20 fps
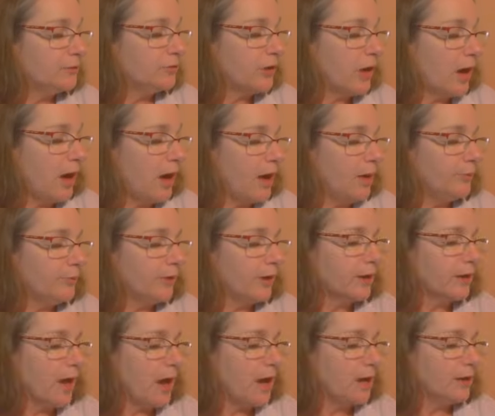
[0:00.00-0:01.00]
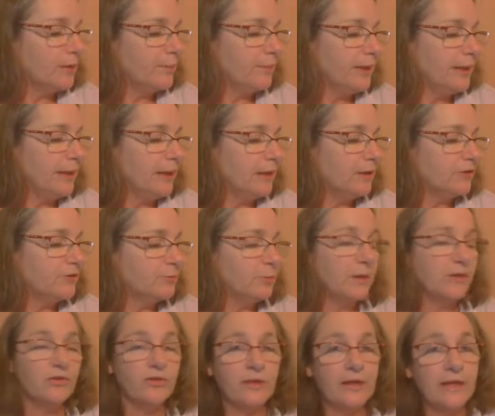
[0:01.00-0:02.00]
jobs, economy,
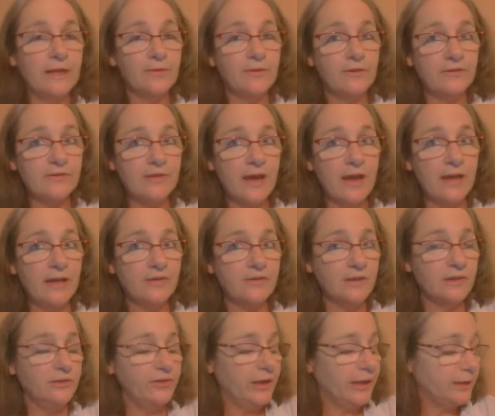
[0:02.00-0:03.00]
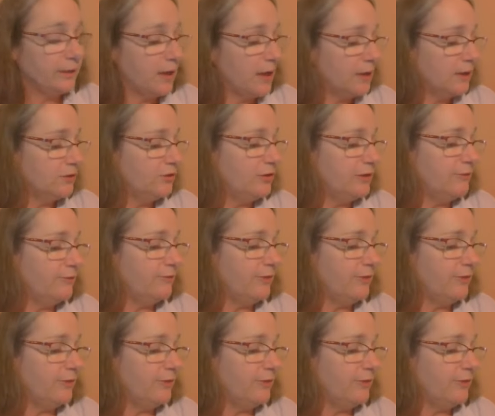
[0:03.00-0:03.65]
especially in the science and technology